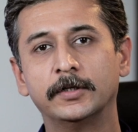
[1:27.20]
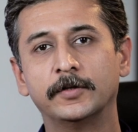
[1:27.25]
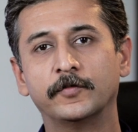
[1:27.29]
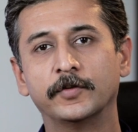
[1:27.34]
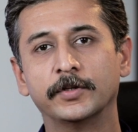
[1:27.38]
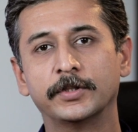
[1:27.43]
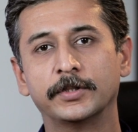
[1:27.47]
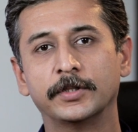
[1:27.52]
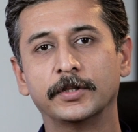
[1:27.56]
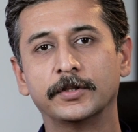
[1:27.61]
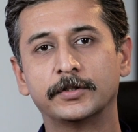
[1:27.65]

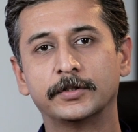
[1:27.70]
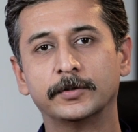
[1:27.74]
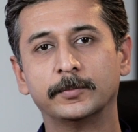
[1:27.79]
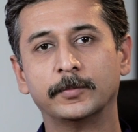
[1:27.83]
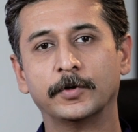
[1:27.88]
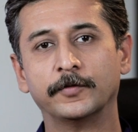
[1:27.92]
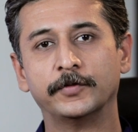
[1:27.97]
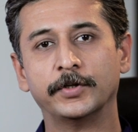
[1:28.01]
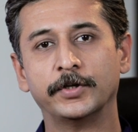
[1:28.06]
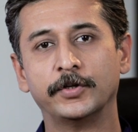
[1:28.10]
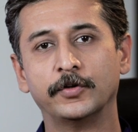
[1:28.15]
nervous system
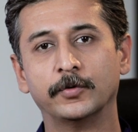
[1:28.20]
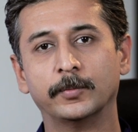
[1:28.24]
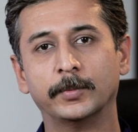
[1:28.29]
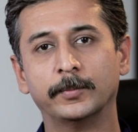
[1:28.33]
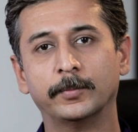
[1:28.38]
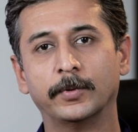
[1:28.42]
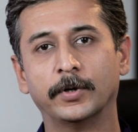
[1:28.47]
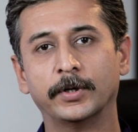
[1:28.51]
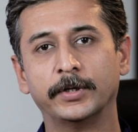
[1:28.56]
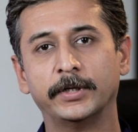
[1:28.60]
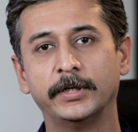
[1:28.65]
of the human
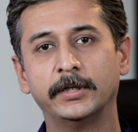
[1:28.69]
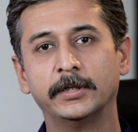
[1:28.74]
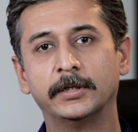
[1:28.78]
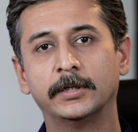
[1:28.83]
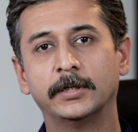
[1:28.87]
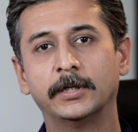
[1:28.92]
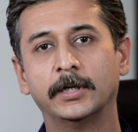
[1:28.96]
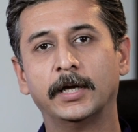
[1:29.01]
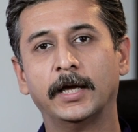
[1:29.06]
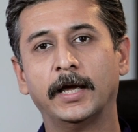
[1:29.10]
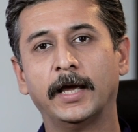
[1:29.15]
body
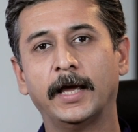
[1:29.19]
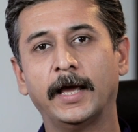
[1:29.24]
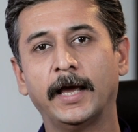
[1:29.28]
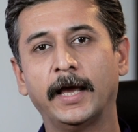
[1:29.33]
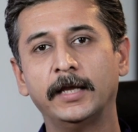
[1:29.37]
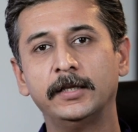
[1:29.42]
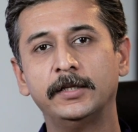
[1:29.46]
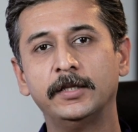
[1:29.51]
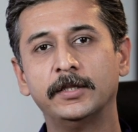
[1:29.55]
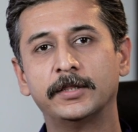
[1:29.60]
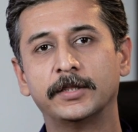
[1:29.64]

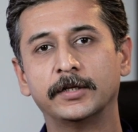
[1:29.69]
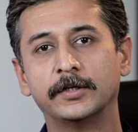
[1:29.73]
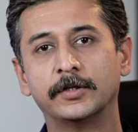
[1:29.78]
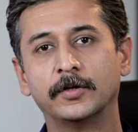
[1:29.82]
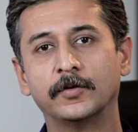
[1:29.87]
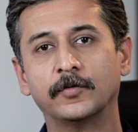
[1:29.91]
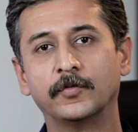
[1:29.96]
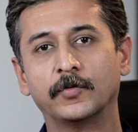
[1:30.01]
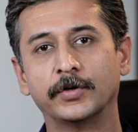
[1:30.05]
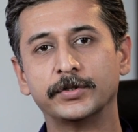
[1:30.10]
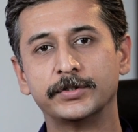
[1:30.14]
and the center
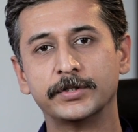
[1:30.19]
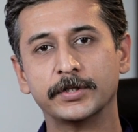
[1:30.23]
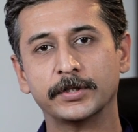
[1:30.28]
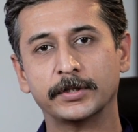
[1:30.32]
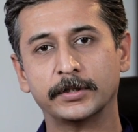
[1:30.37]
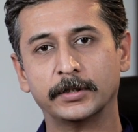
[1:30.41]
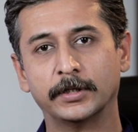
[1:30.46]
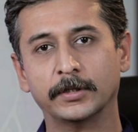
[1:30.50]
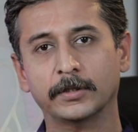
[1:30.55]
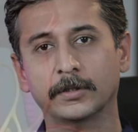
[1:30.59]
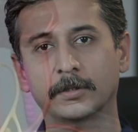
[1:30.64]
of
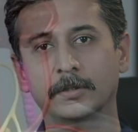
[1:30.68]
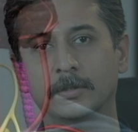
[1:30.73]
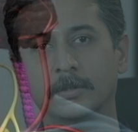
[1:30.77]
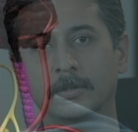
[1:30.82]
consciousness.